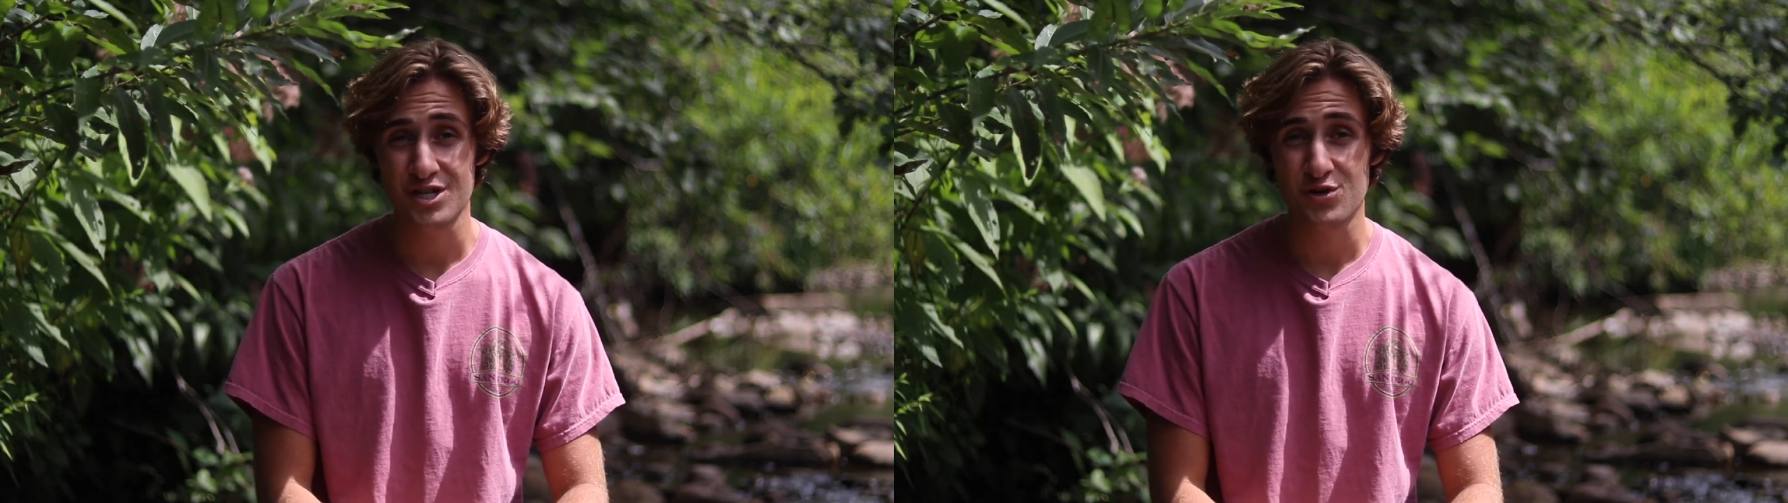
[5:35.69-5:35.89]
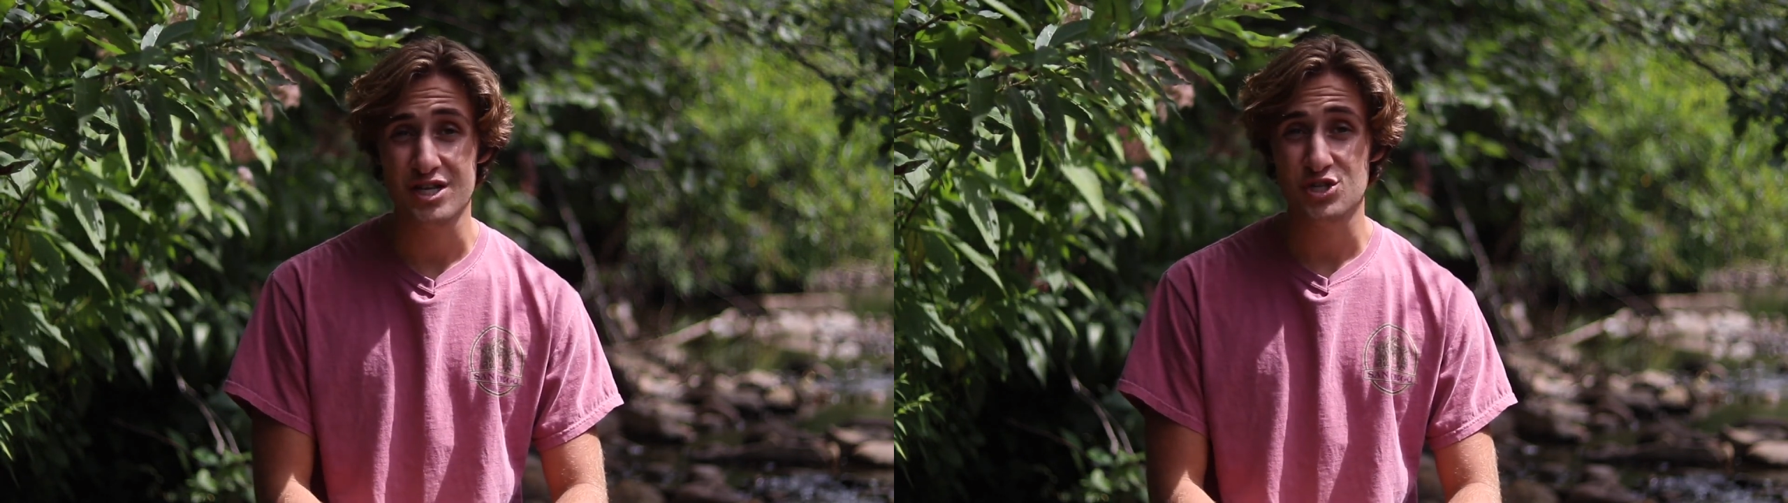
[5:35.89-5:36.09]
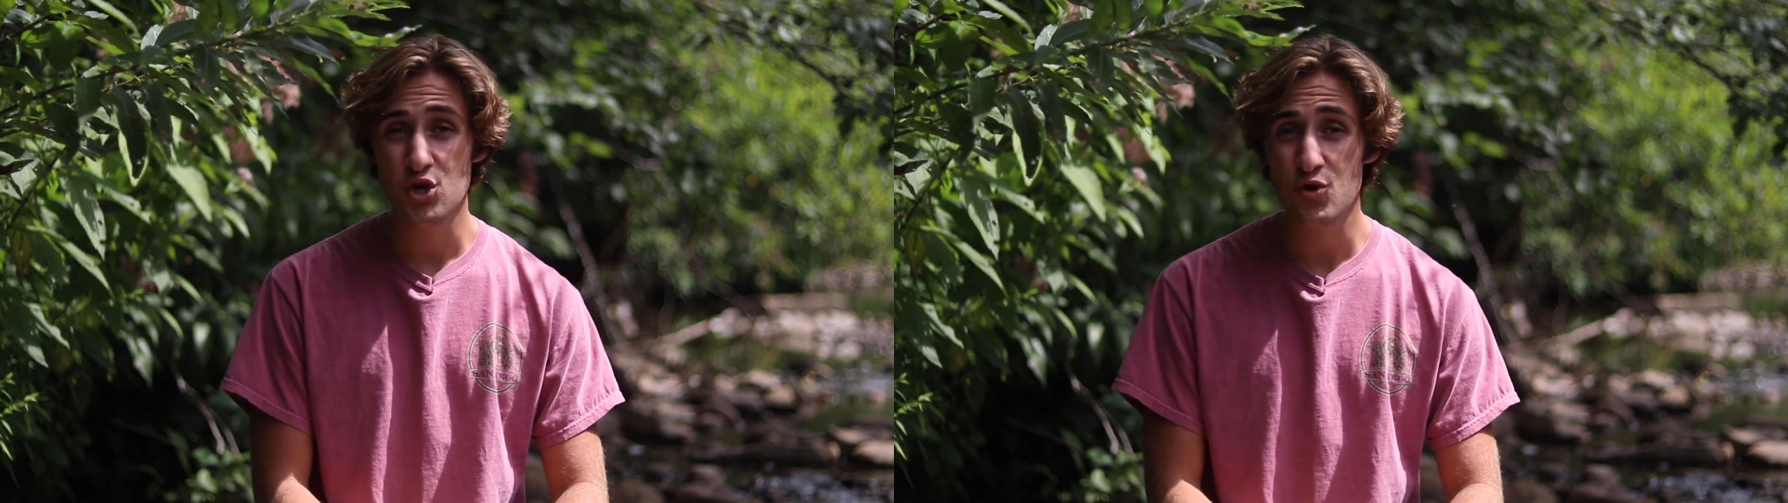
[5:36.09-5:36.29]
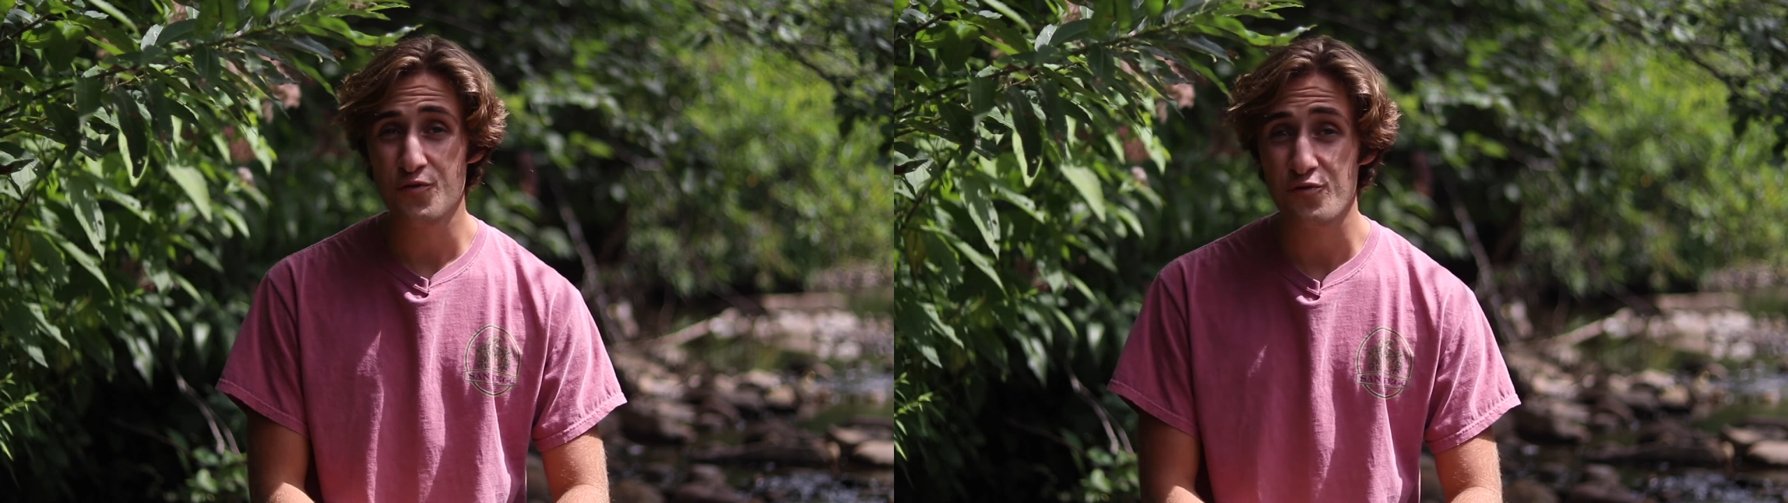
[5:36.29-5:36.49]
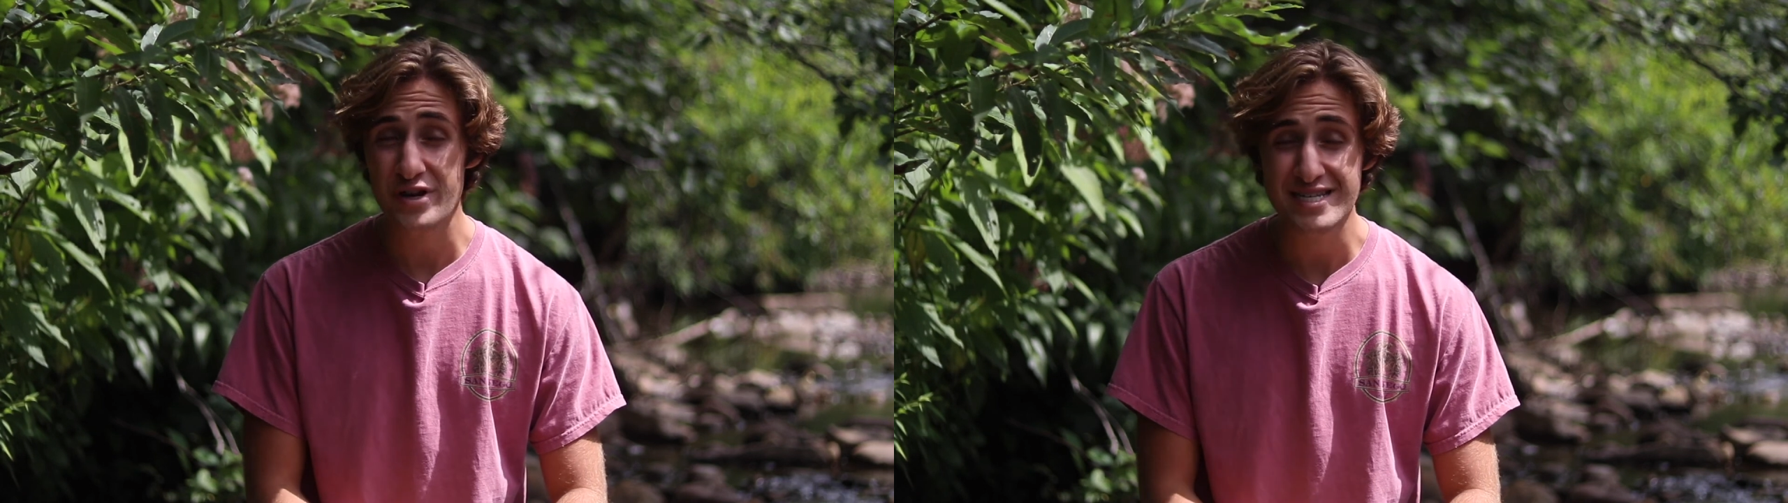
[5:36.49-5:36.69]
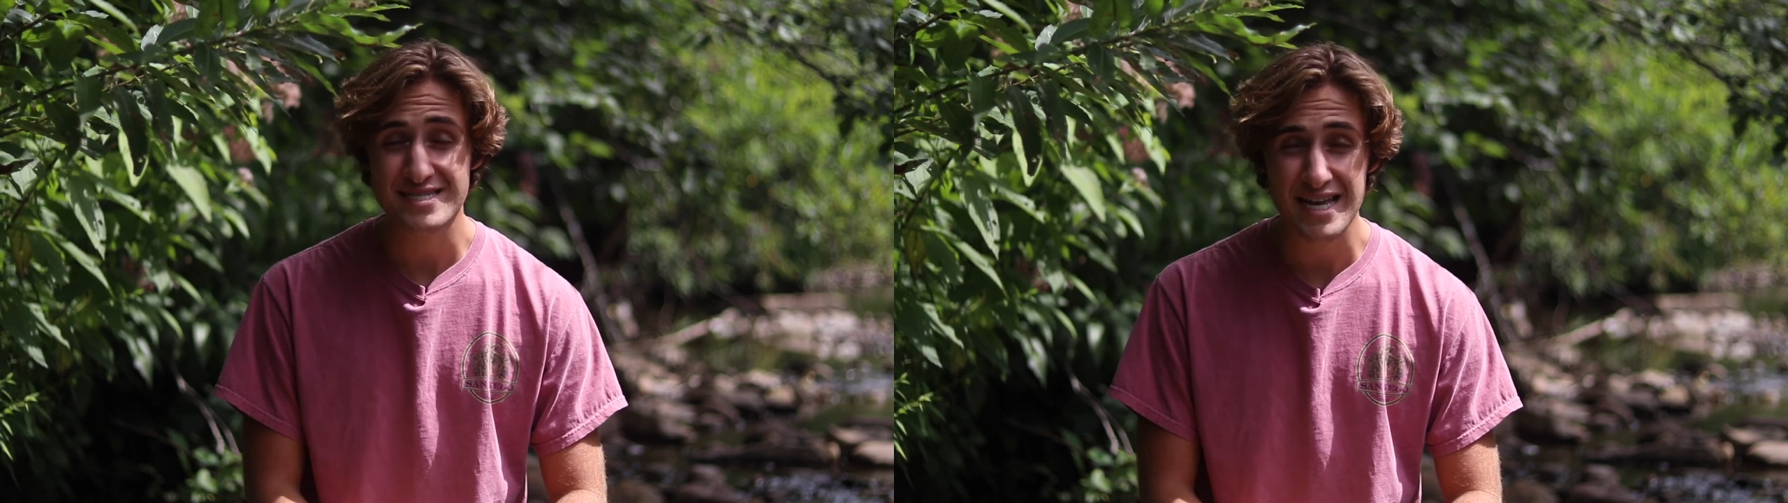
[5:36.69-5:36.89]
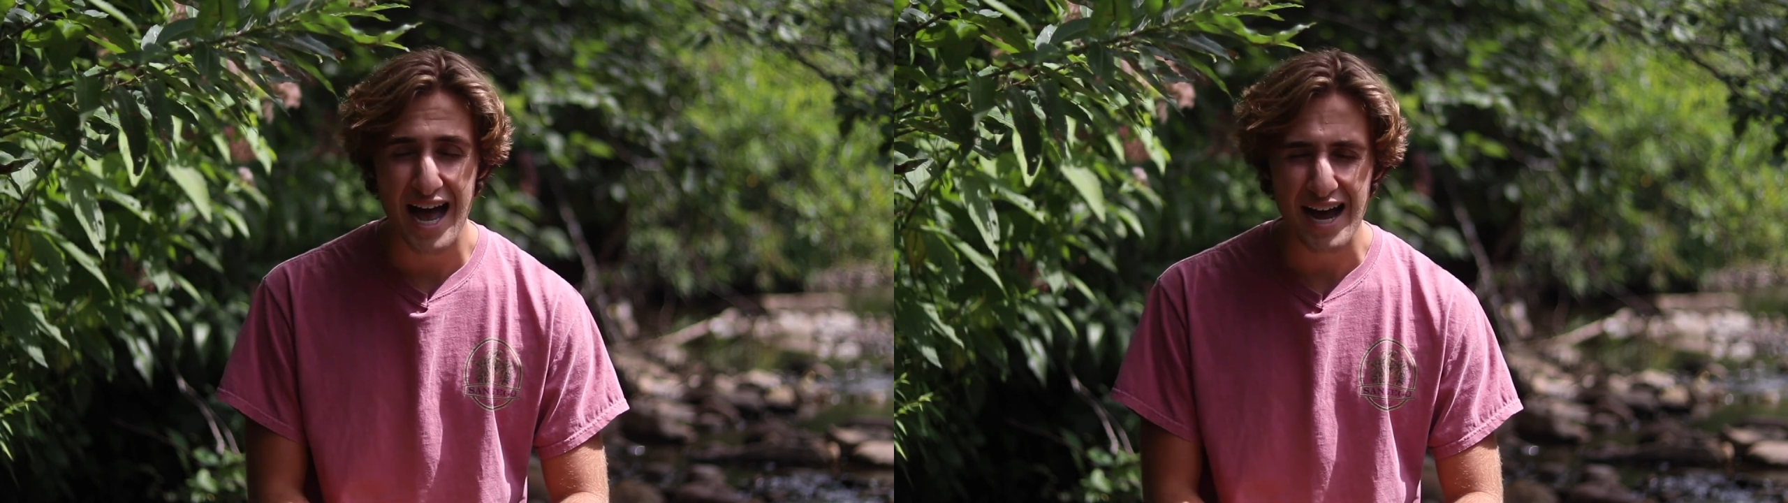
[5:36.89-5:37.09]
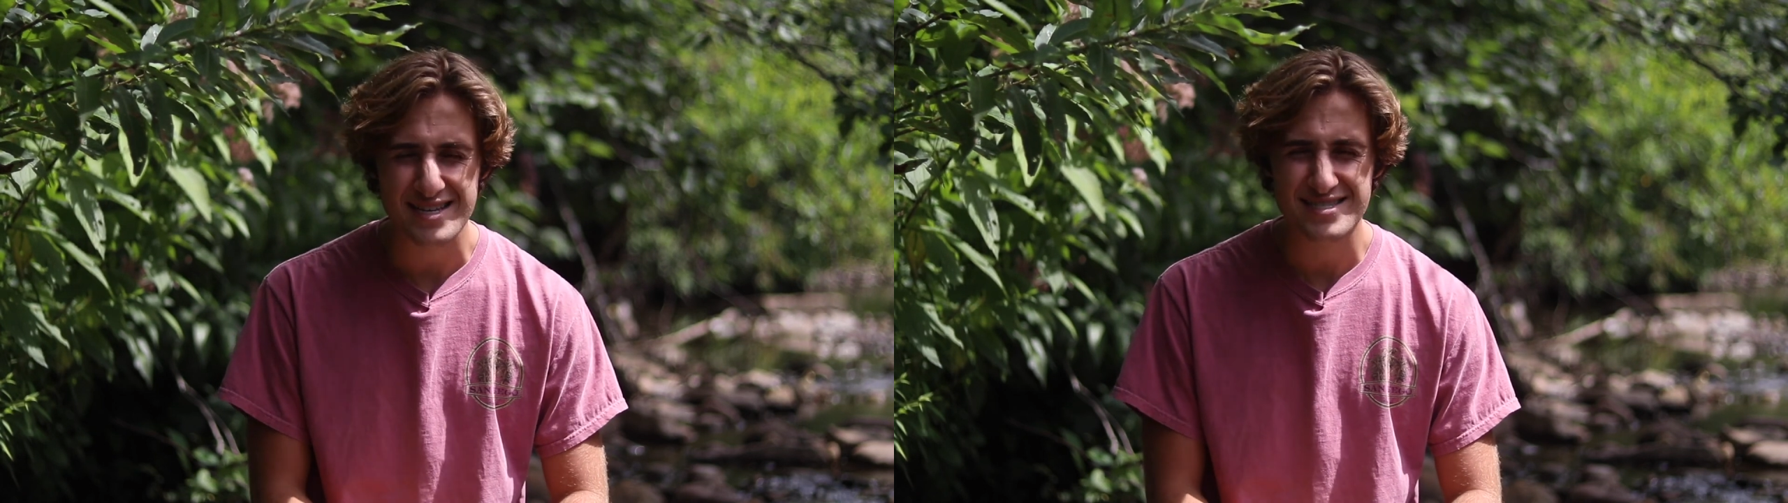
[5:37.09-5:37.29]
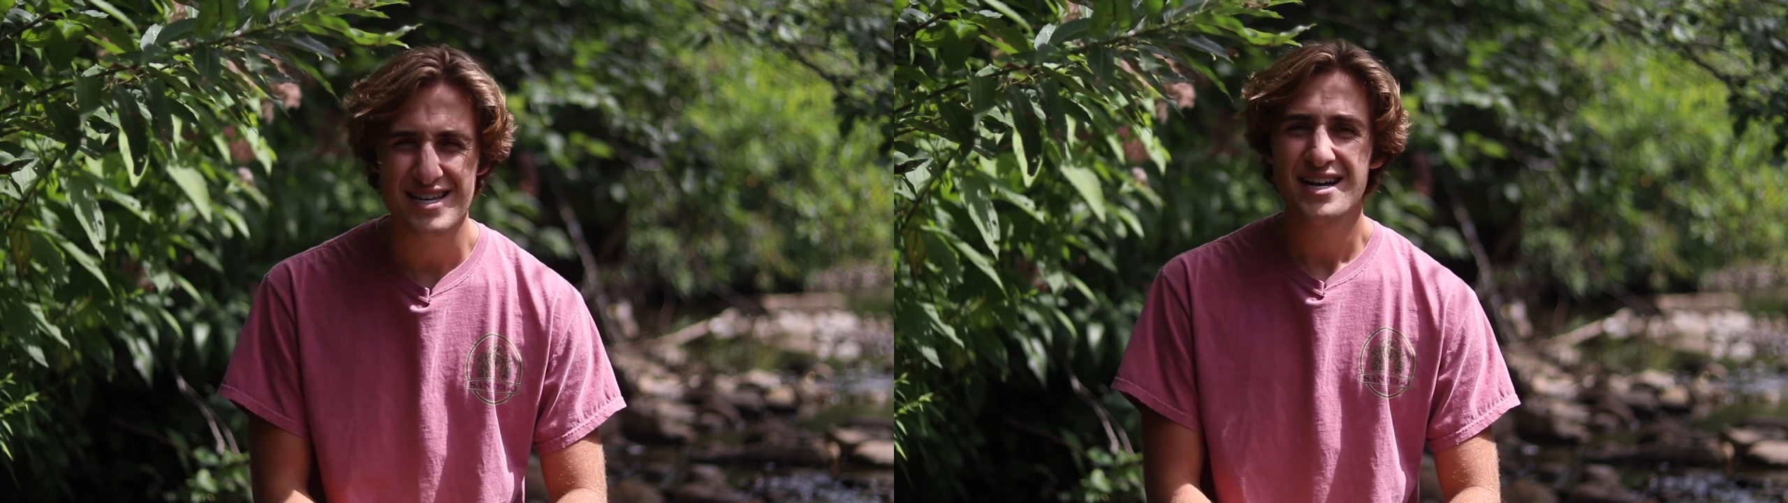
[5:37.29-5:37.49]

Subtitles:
you'll get 2 free stocks.